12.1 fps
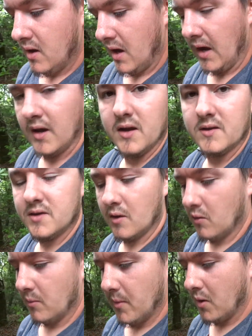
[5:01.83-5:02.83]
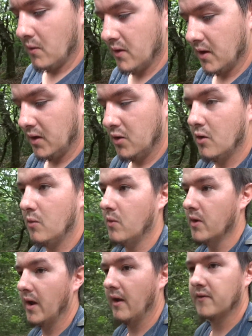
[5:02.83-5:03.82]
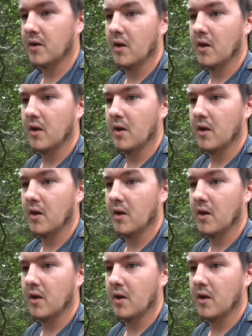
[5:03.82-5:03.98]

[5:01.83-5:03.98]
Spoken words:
it's so remote that you don't want to have to